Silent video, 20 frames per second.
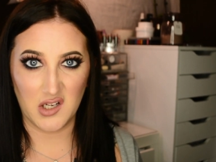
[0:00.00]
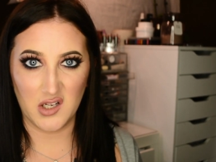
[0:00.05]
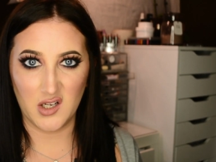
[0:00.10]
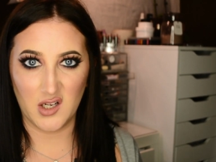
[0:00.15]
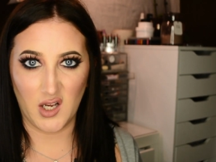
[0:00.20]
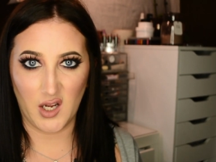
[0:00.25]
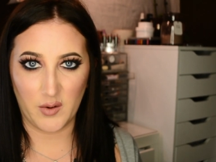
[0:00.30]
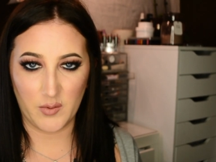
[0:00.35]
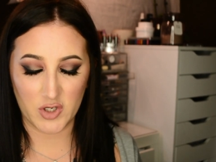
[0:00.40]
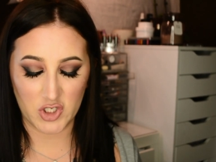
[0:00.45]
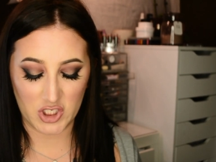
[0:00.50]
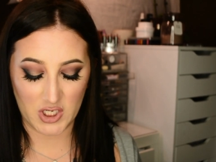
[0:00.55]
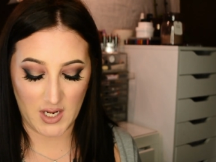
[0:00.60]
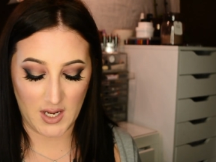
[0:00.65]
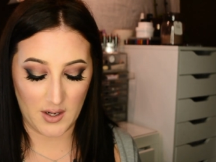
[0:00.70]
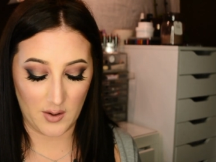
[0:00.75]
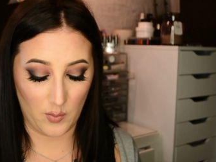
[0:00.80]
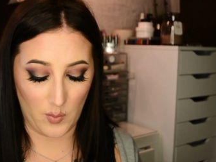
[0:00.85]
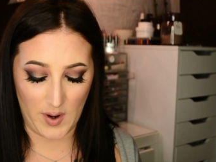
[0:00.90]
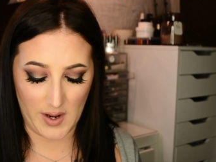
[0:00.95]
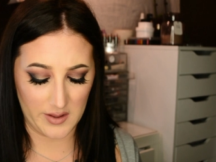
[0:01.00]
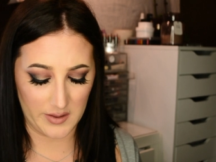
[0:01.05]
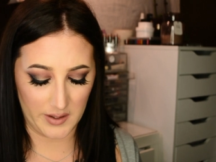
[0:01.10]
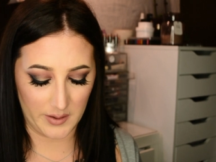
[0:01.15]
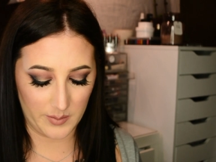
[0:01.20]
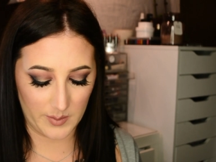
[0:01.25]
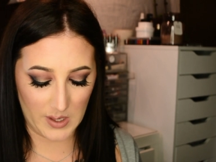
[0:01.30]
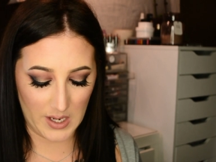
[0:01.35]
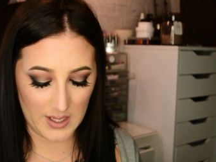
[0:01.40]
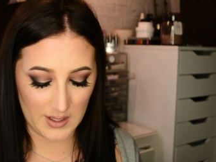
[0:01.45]
oh, I wish I had a white
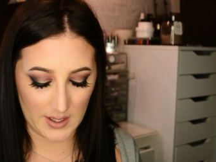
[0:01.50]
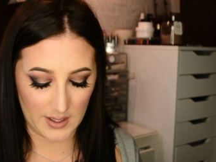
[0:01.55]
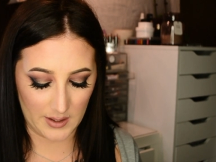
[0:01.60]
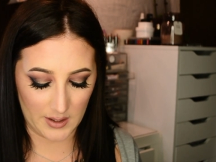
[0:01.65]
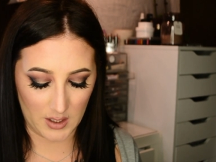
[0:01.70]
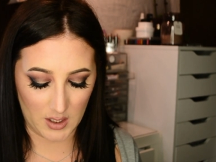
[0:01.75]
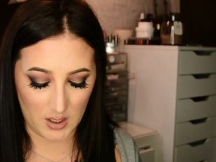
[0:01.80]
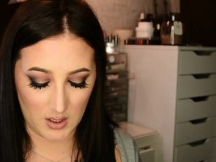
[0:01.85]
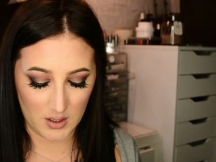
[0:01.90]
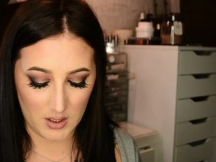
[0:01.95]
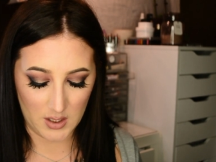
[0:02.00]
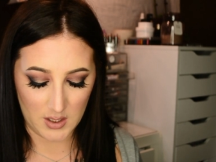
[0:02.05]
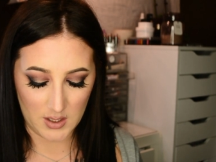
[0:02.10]
liquid eyeliner.